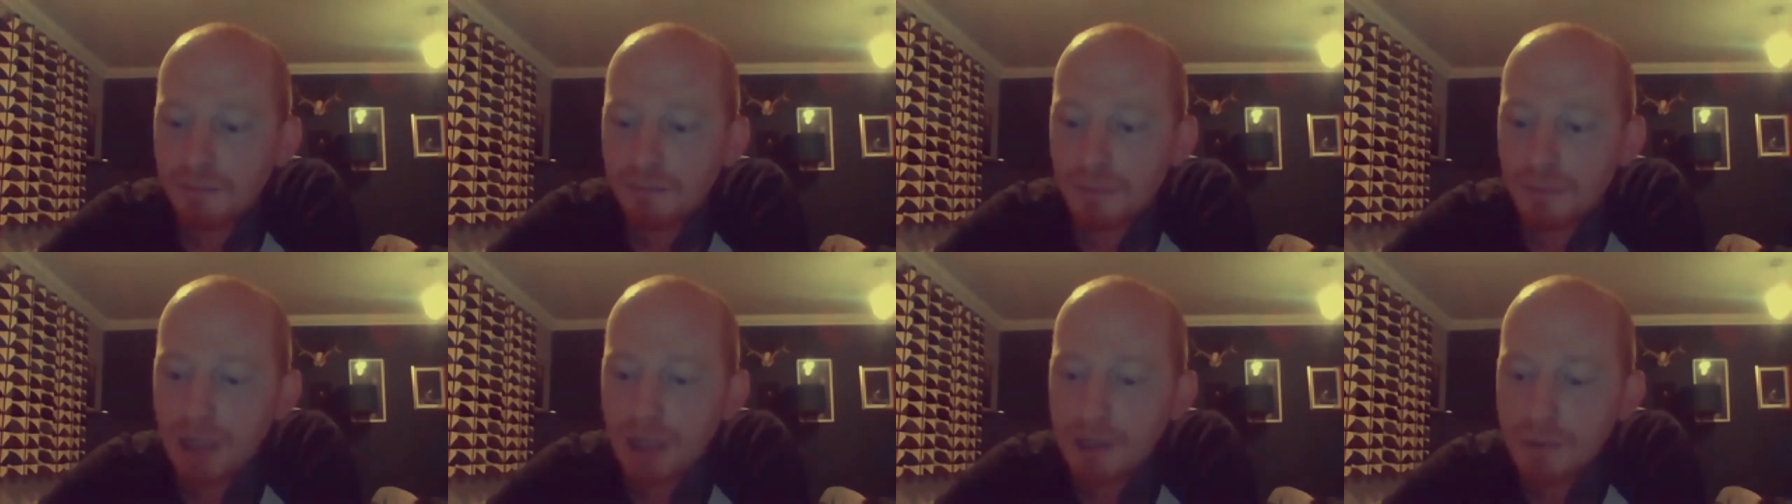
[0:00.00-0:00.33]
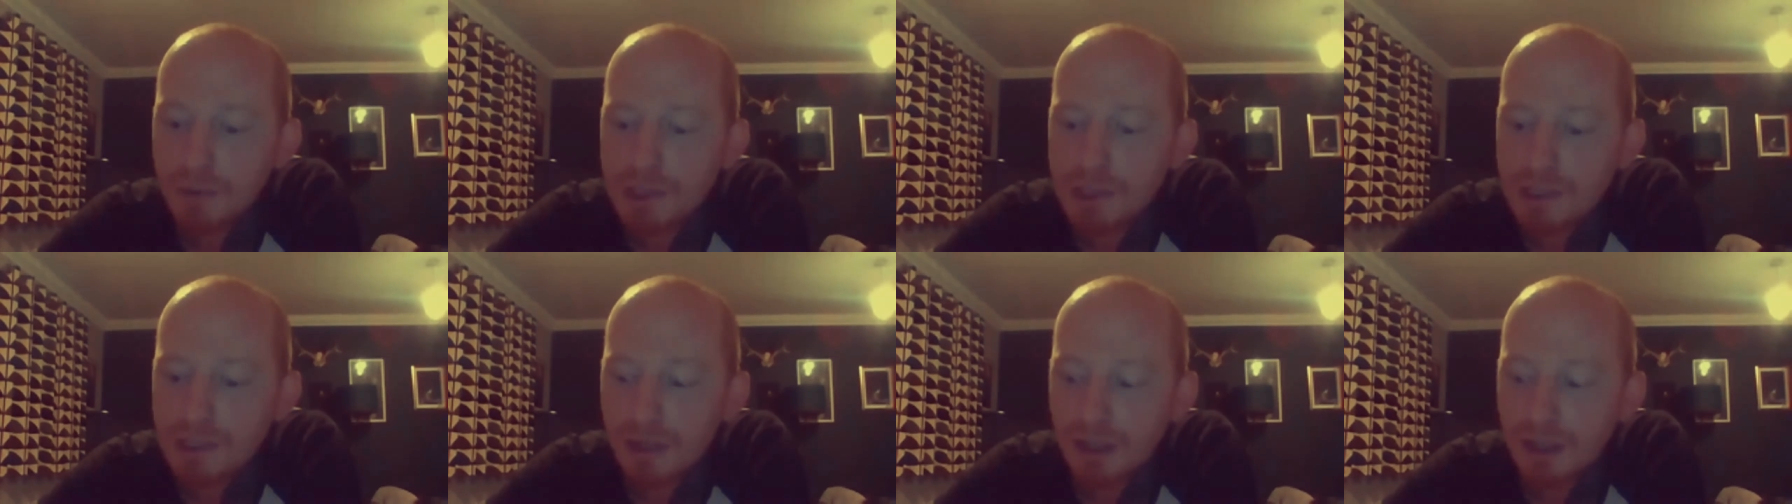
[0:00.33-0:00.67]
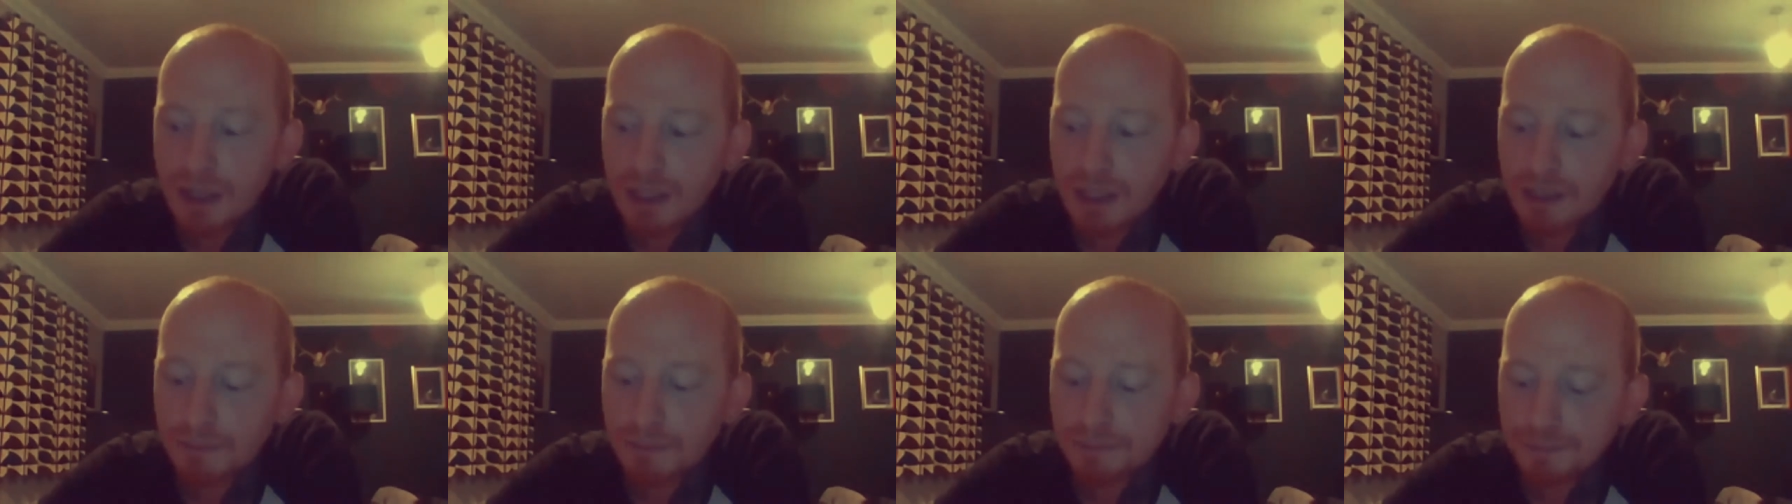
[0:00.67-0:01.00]
He was
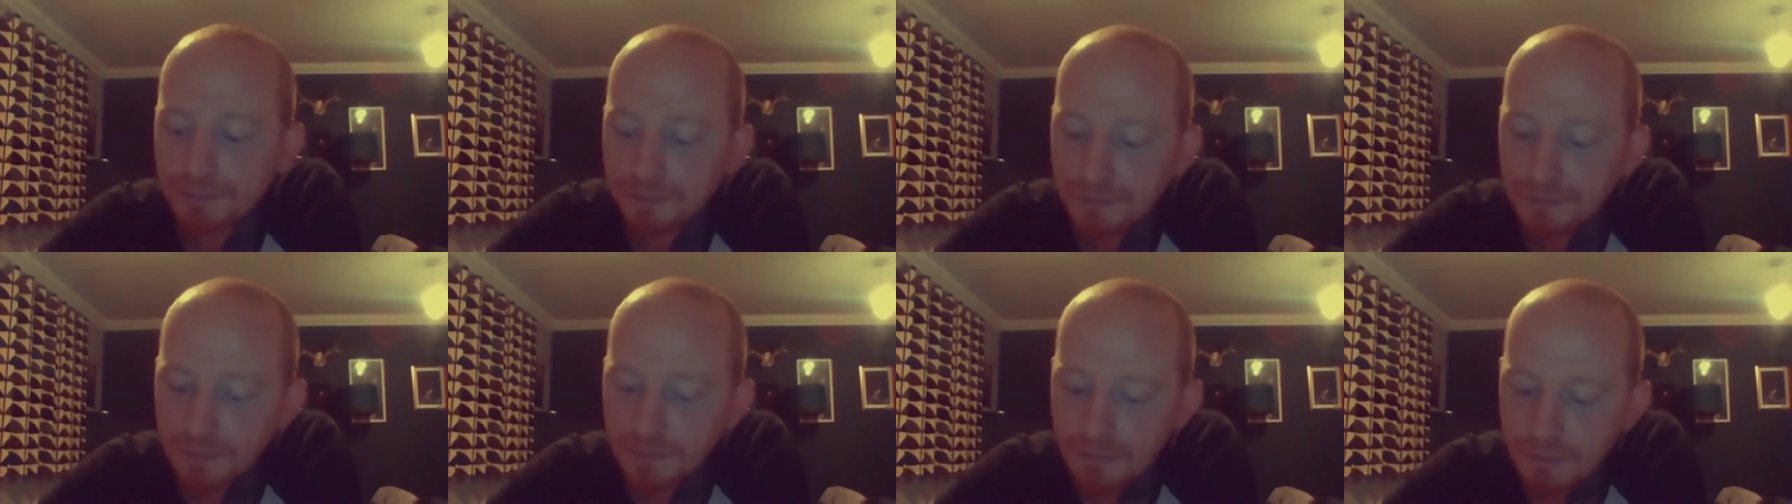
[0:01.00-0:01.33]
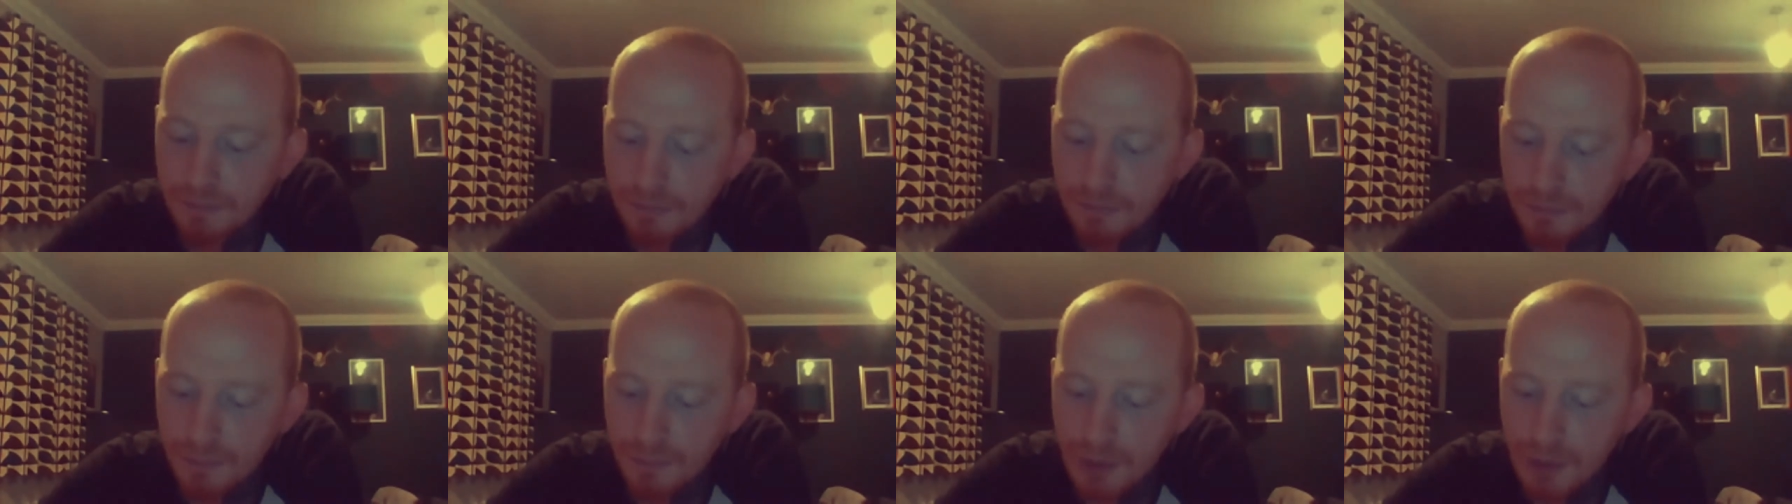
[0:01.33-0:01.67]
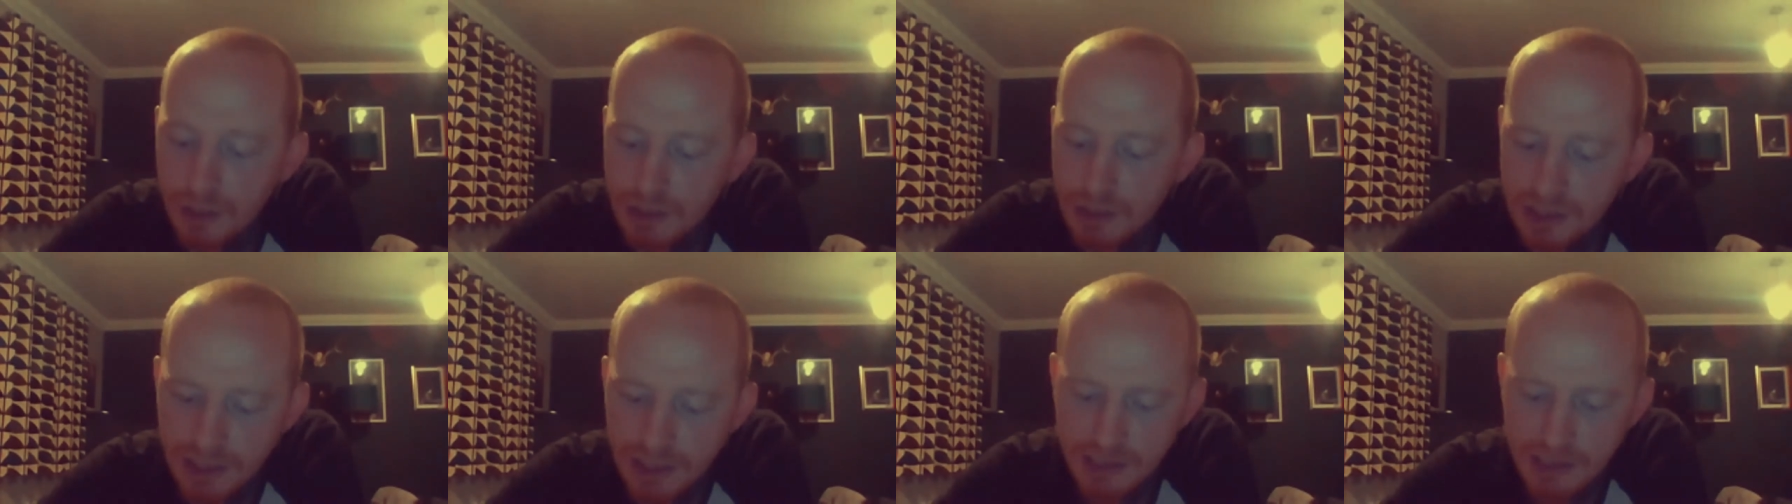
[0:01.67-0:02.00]
like,
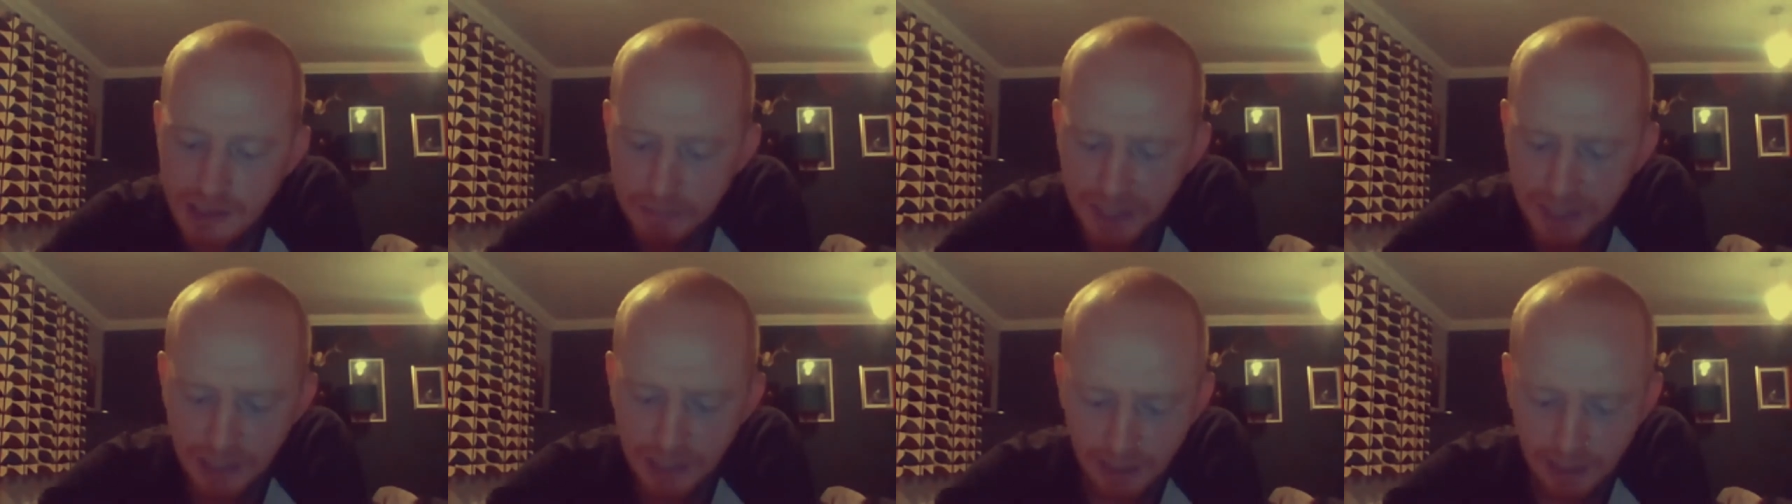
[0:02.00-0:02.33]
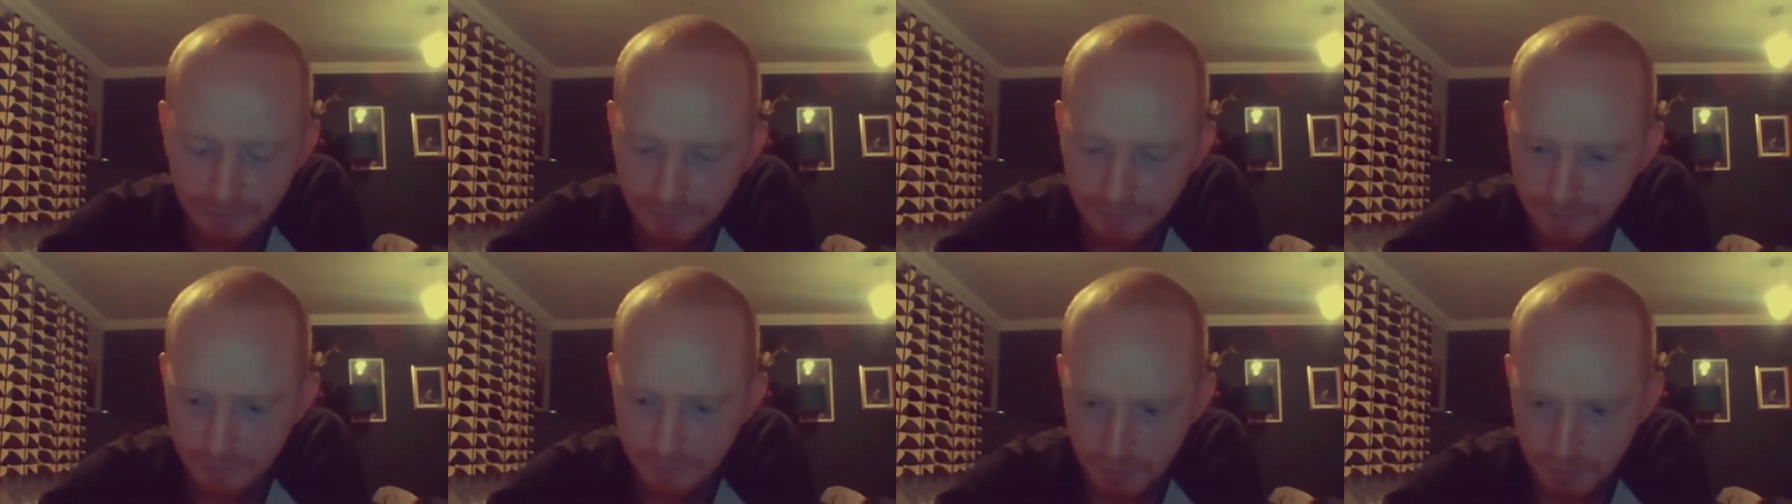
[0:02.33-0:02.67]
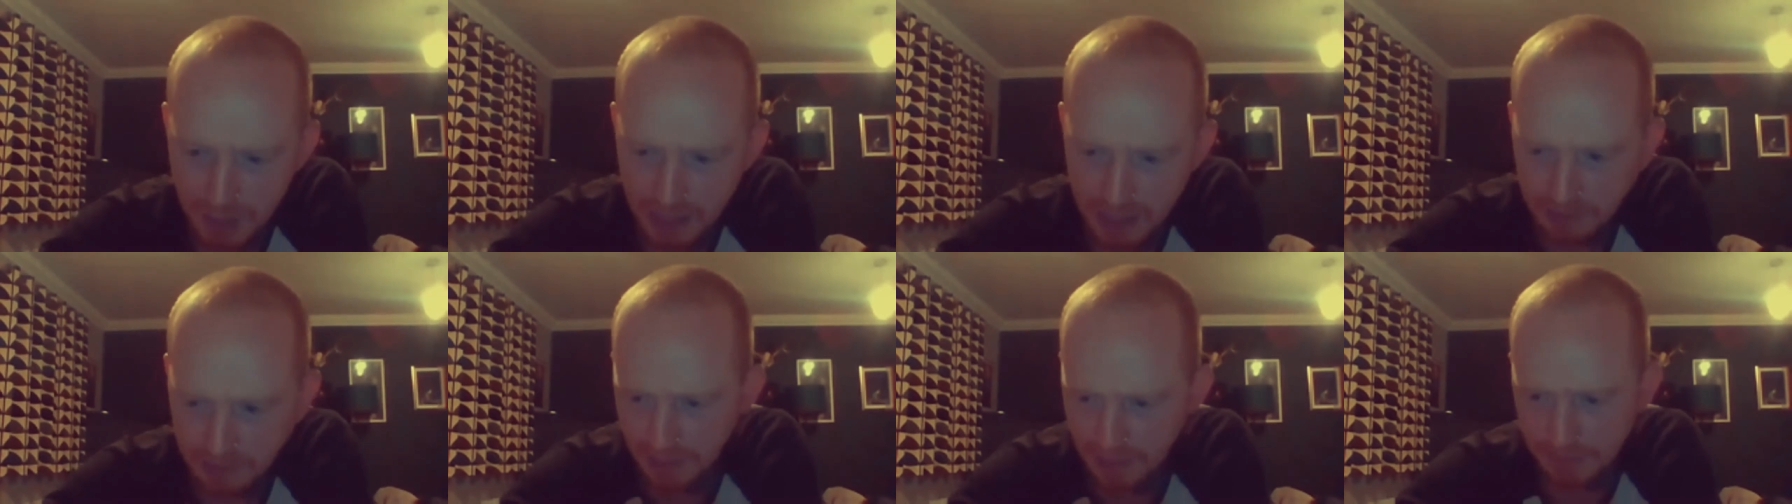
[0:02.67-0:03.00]
so there's a
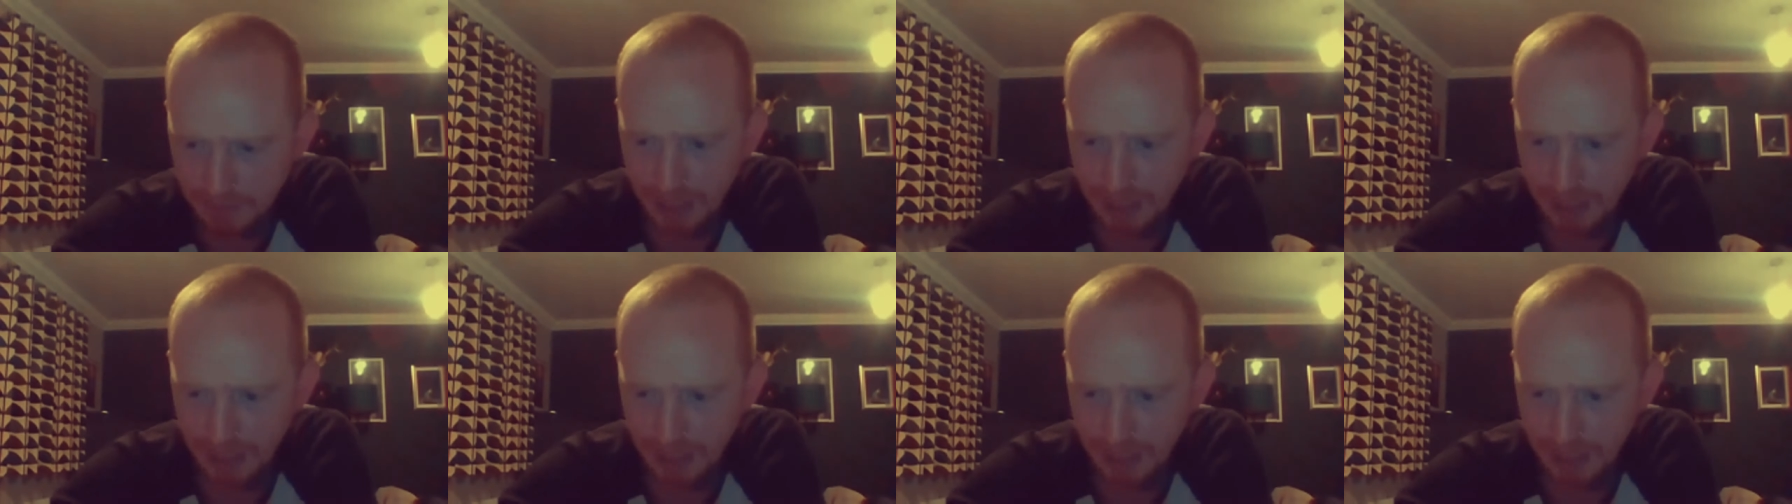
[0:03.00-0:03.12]
big